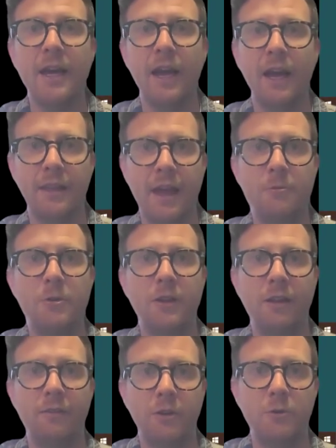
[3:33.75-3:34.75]
and that will
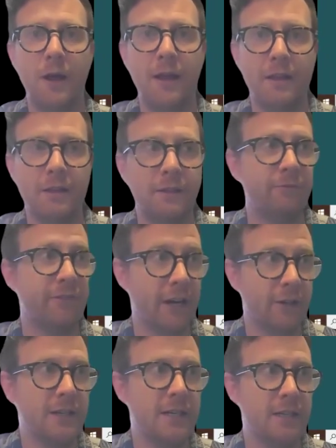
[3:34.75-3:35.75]
give you a
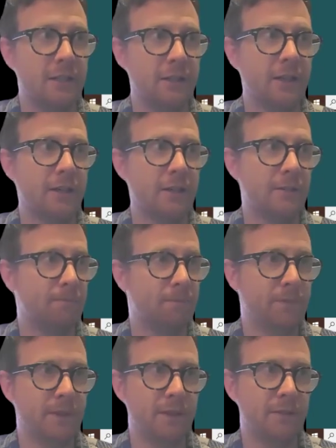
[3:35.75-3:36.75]
very clear
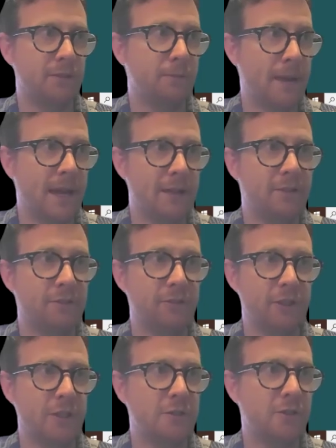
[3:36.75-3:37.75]
space
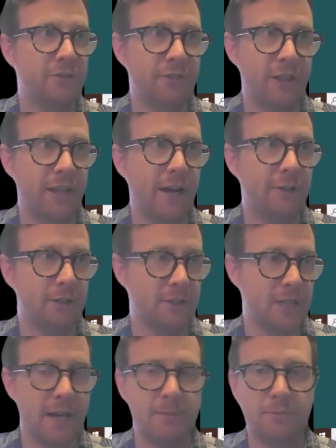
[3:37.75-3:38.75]
for you to fill out your
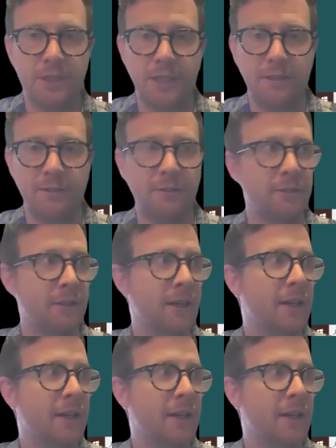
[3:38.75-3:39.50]
timesheets.